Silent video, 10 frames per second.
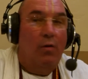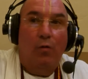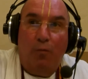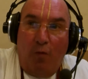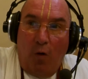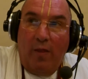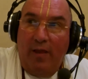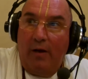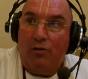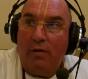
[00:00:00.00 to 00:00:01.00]
for
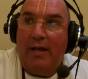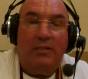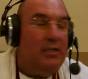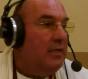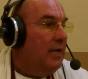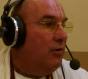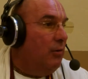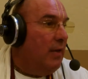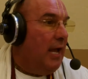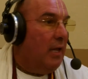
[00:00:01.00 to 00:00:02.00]
their transcendental
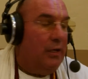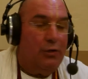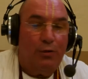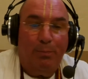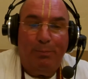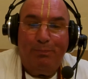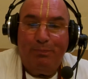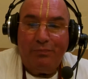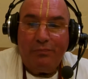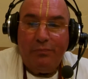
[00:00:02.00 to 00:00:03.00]
knowledge.
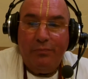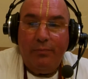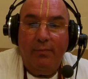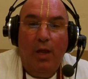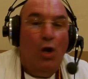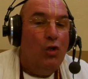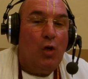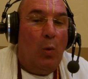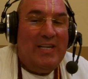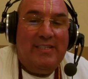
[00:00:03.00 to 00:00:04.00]

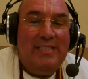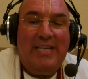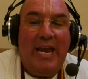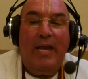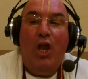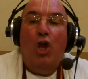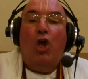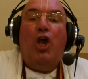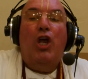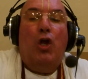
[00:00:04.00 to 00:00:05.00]
So what is he saying?
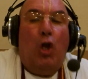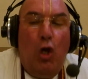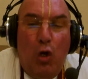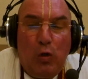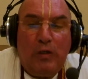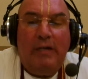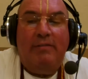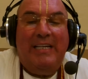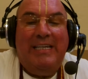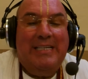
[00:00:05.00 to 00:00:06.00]

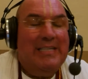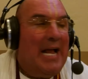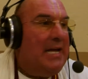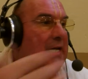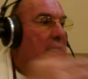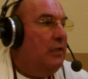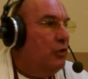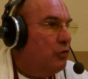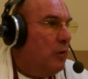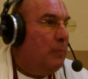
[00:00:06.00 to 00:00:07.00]
Conclusively decided in the
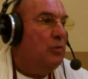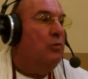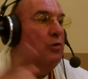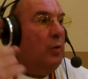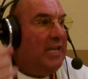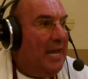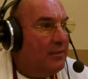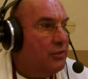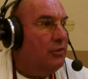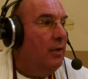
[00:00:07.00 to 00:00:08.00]
scripture. So
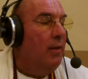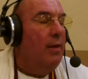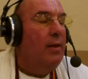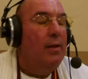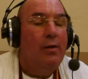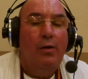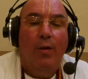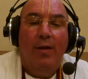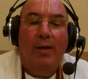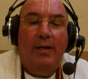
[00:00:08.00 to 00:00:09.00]
yes,
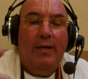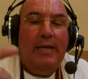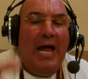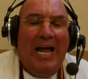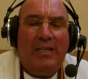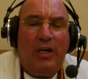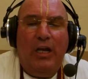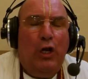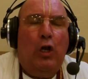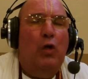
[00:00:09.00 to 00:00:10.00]
not
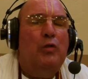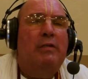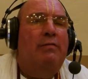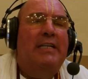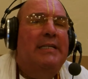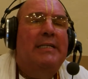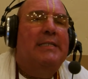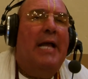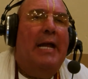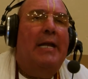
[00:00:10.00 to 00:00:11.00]
conclusively
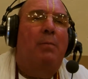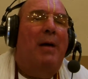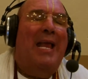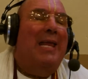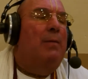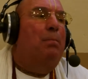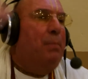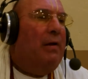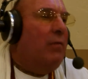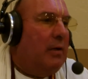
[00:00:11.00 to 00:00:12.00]
decided by
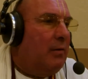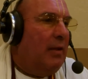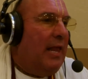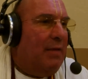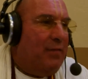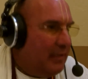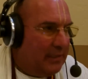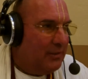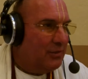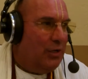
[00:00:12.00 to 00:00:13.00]
empirical
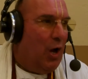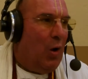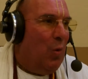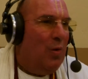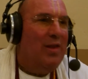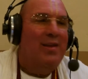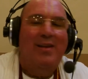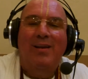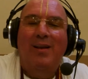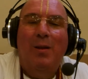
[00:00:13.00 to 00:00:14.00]
evidence. No,
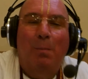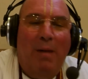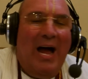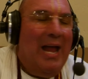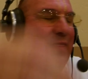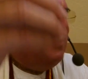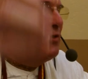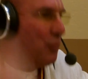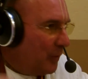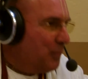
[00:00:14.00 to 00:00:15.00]
by the
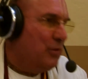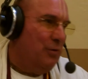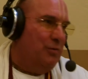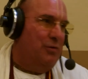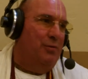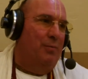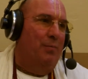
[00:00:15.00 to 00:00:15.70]
scriptures.